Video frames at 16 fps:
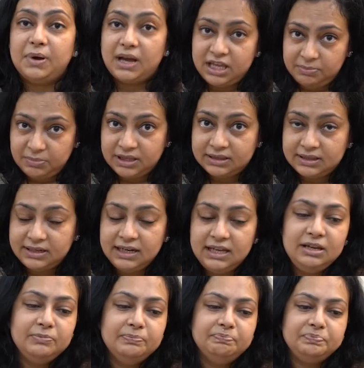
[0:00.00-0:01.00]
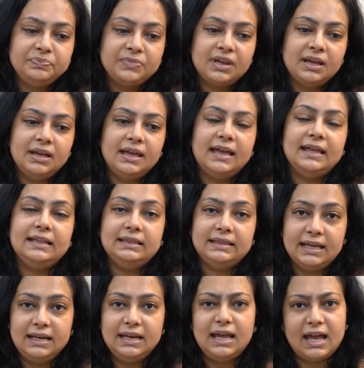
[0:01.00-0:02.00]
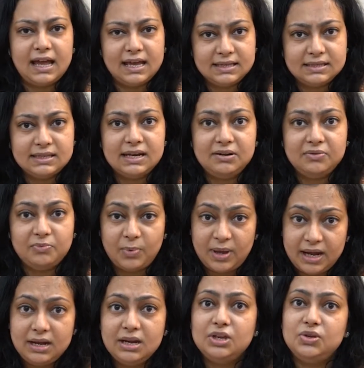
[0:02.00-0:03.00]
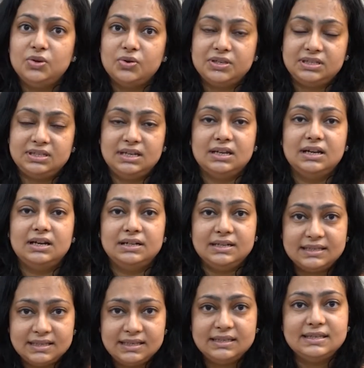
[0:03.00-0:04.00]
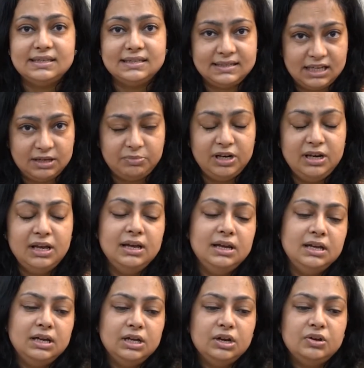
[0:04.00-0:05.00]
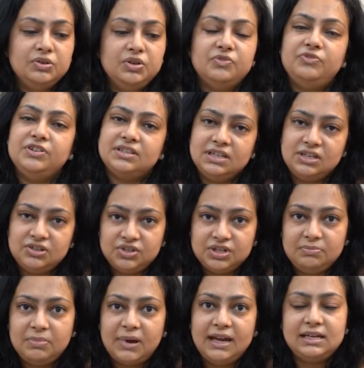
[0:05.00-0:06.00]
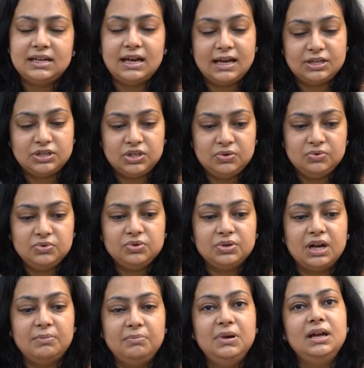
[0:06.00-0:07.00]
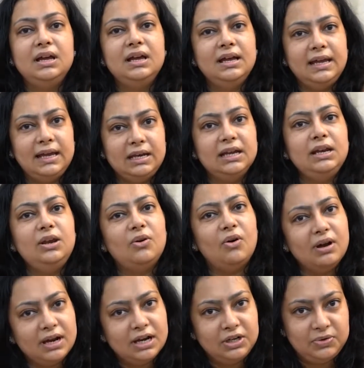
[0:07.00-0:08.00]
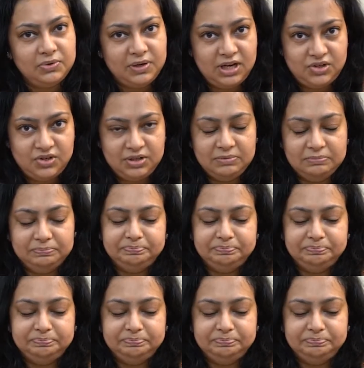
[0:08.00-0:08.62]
bi-monthly, and then as and when your disease is stable, your physician might ask you to come in a longer duration.